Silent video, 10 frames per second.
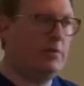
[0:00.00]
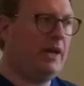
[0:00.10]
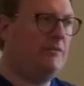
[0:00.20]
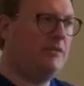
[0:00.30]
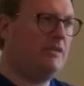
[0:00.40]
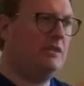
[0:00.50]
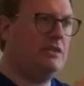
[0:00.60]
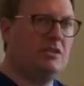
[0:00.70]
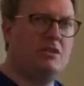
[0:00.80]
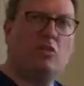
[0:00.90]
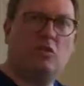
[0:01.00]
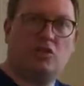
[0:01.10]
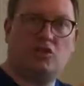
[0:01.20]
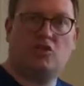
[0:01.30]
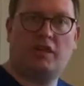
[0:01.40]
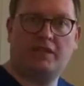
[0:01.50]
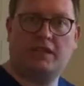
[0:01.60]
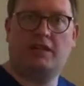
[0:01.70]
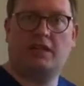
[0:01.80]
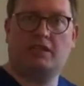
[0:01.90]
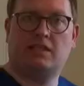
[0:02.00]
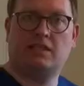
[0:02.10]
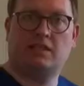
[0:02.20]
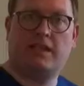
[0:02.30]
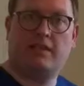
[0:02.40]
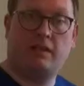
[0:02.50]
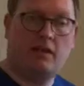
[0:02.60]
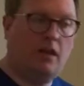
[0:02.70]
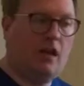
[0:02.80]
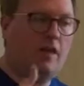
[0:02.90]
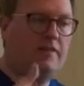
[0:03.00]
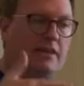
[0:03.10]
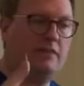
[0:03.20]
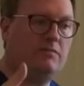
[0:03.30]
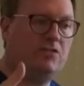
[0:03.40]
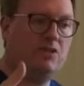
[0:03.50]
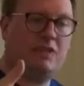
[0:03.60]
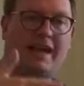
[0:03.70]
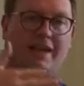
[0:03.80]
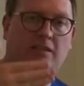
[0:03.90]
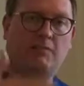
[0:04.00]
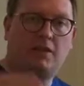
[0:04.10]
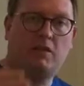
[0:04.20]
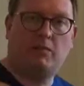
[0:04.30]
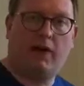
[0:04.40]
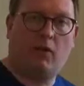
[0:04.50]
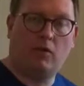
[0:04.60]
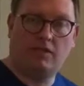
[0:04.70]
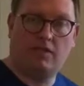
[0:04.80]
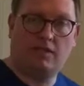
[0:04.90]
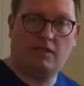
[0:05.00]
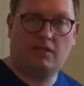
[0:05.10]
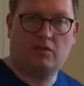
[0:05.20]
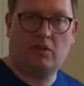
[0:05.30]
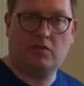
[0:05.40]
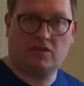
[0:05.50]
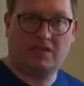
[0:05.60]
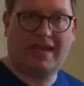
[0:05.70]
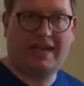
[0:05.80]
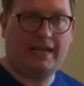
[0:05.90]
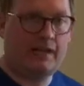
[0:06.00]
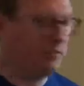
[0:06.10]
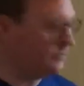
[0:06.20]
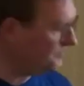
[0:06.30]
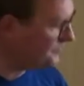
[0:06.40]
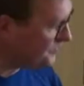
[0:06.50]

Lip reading: but everything's orchestrated nicely together and they just add compute power as they need to grow and scale out.